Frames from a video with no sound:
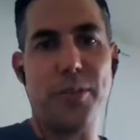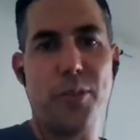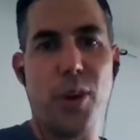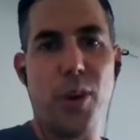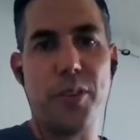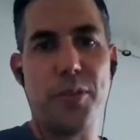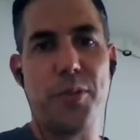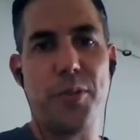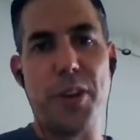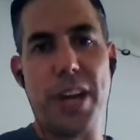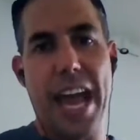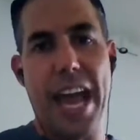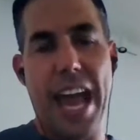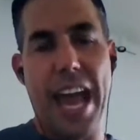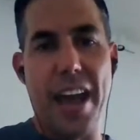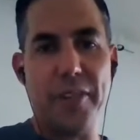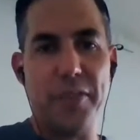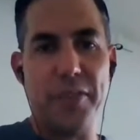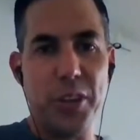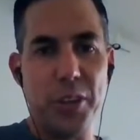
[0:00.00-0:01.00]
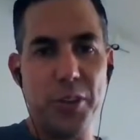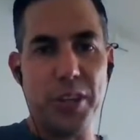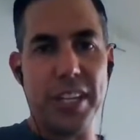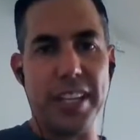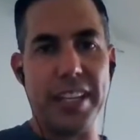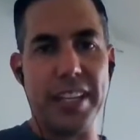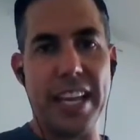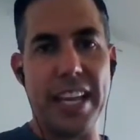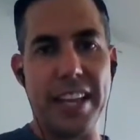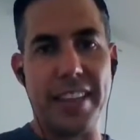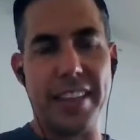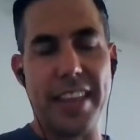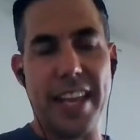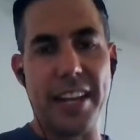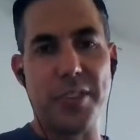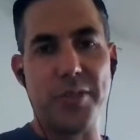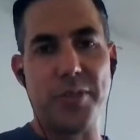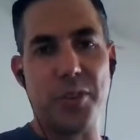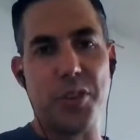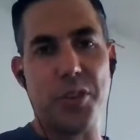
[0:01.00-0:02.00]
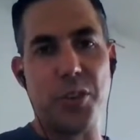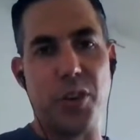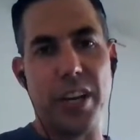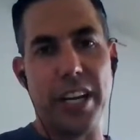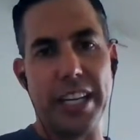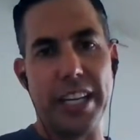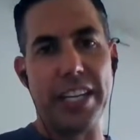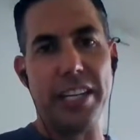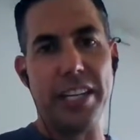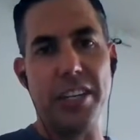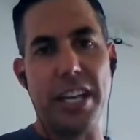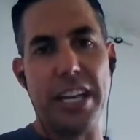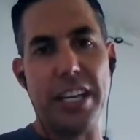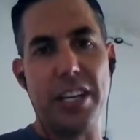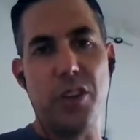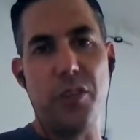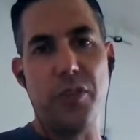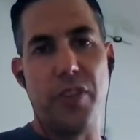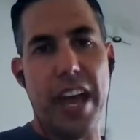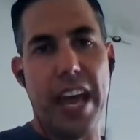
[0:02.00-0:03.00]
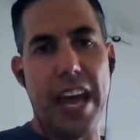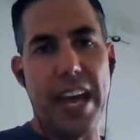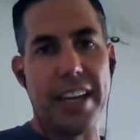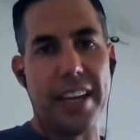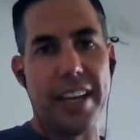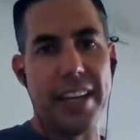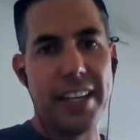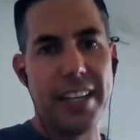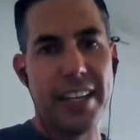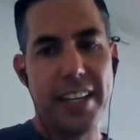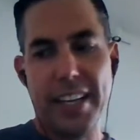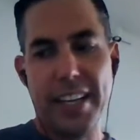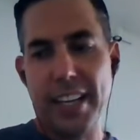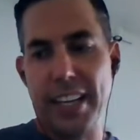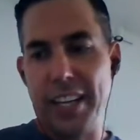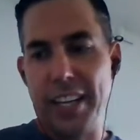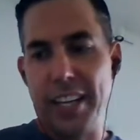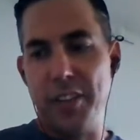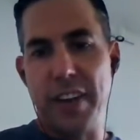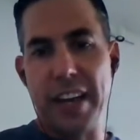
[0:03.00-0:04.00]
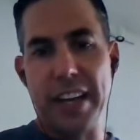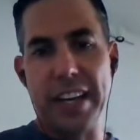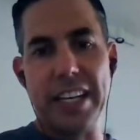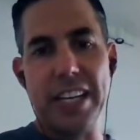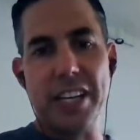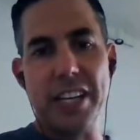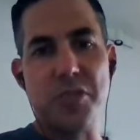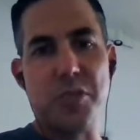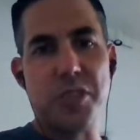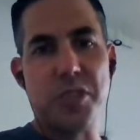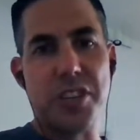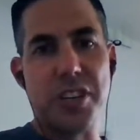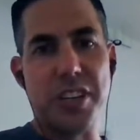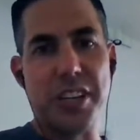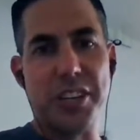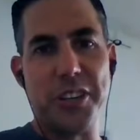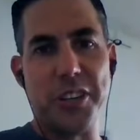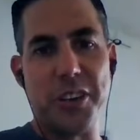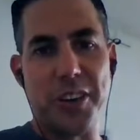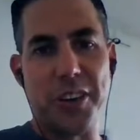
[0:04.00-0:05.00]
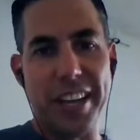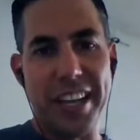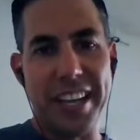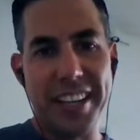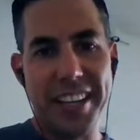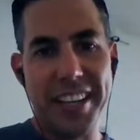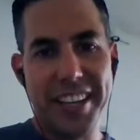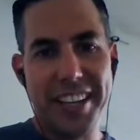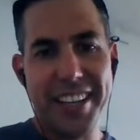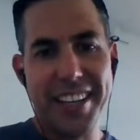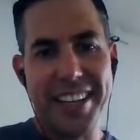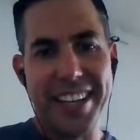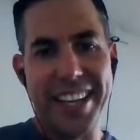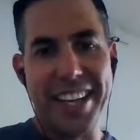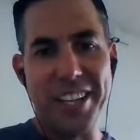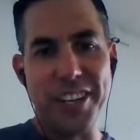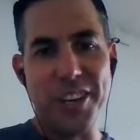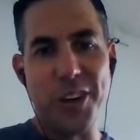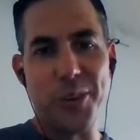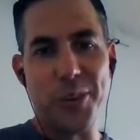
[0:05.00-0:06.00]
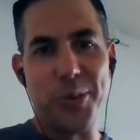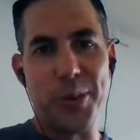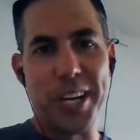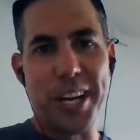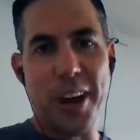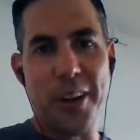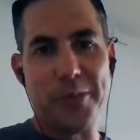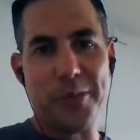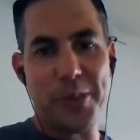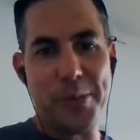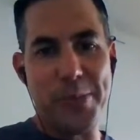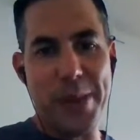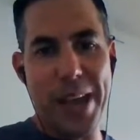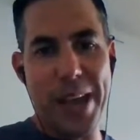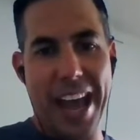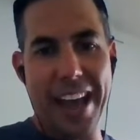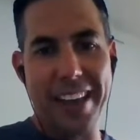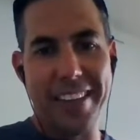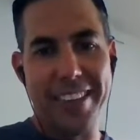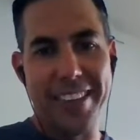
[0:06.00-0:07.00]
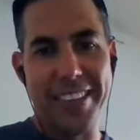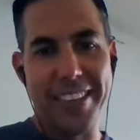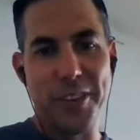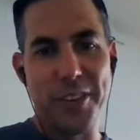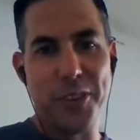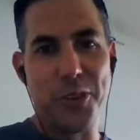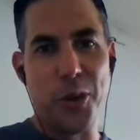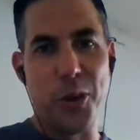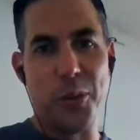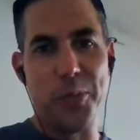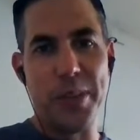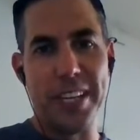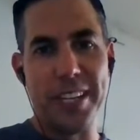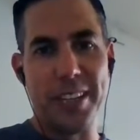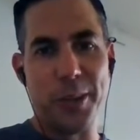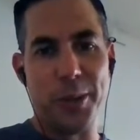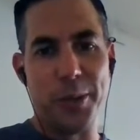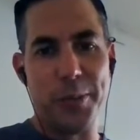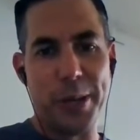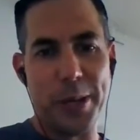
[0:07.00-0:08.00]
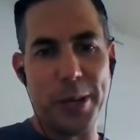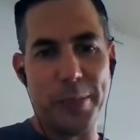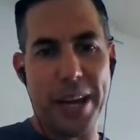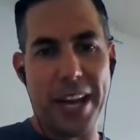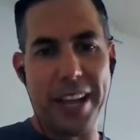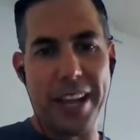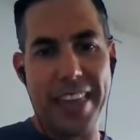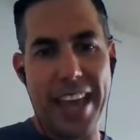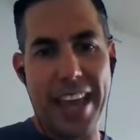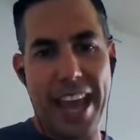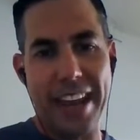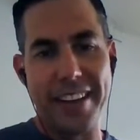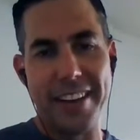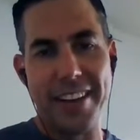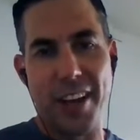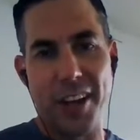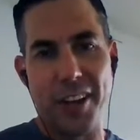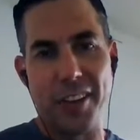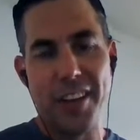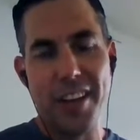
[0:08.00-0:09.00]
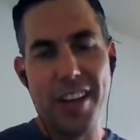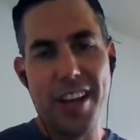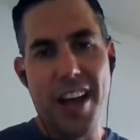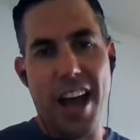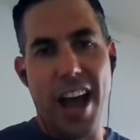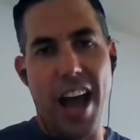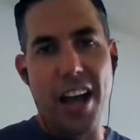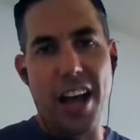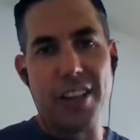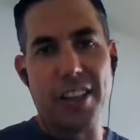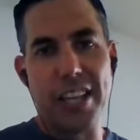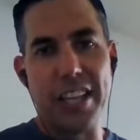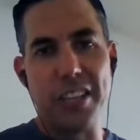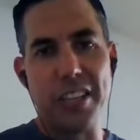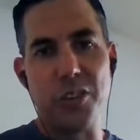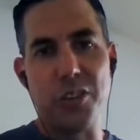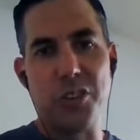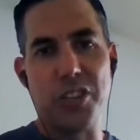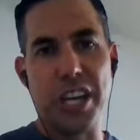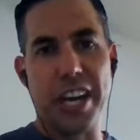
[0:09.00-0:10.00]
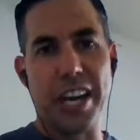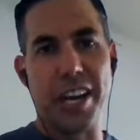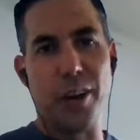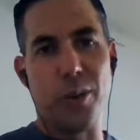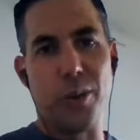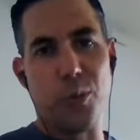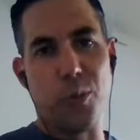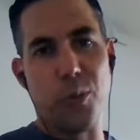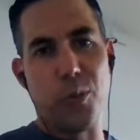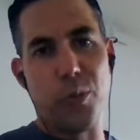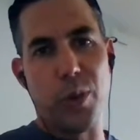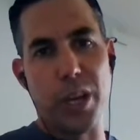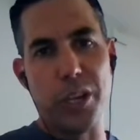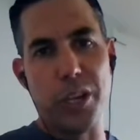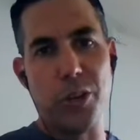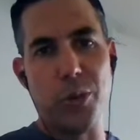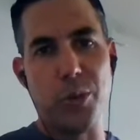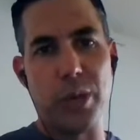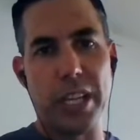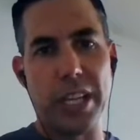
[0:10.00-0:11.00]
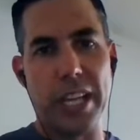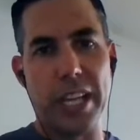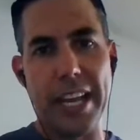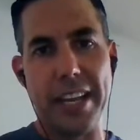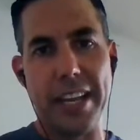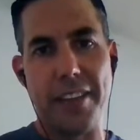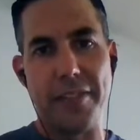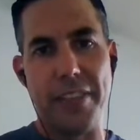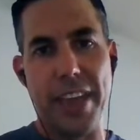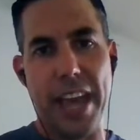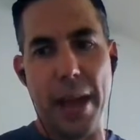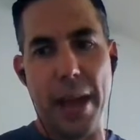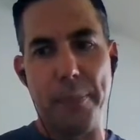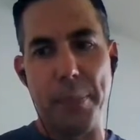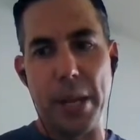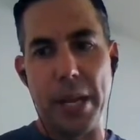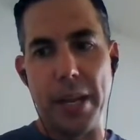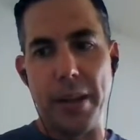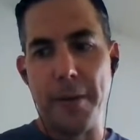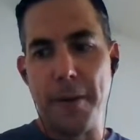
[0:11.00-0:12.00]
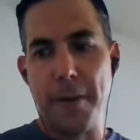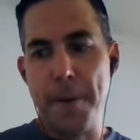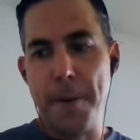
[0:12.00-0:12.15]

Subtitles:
Wonderful to have you, and thanks for joining. And you've had an interesting journey in your recovery path. You told me a little bit about that, and I'll let you share what you would like of that. But